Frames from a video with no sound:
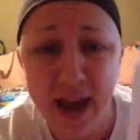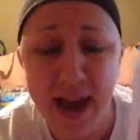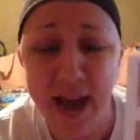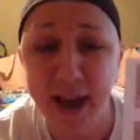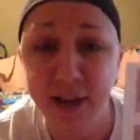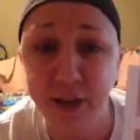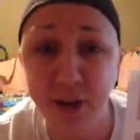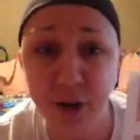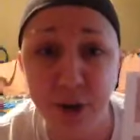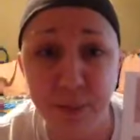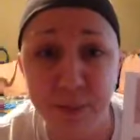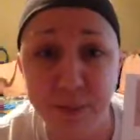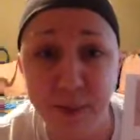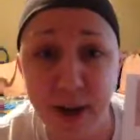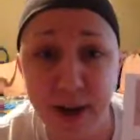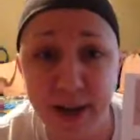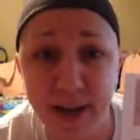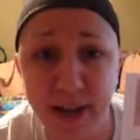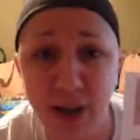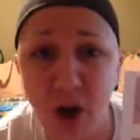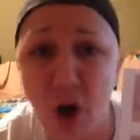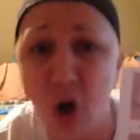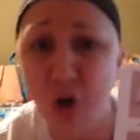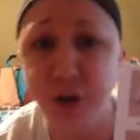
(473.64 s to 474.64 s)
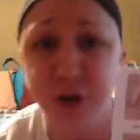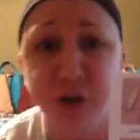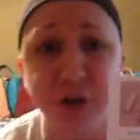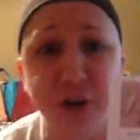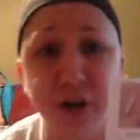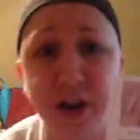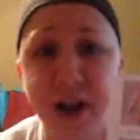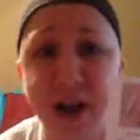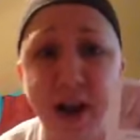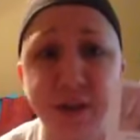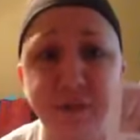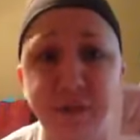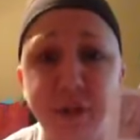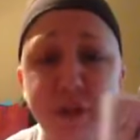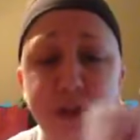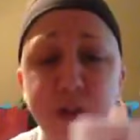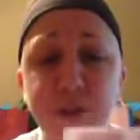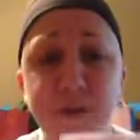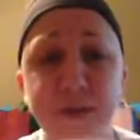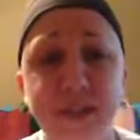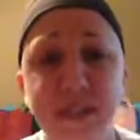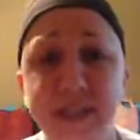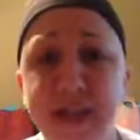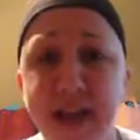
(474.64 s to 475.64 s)
and your money. All you're going to have to
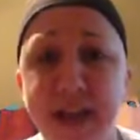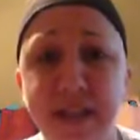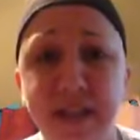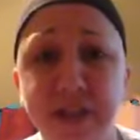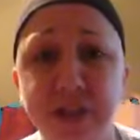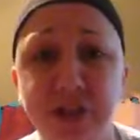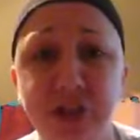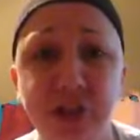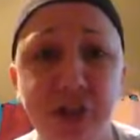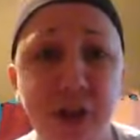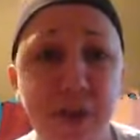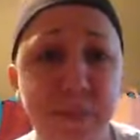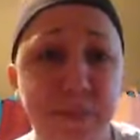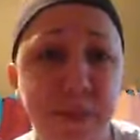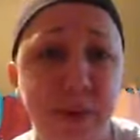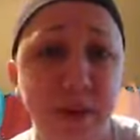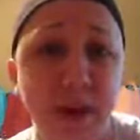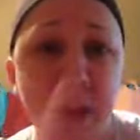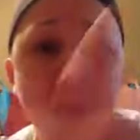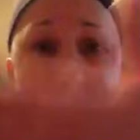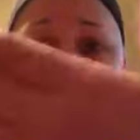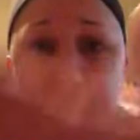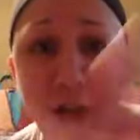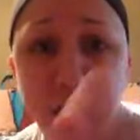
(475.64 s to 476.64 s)
do is take this chip and,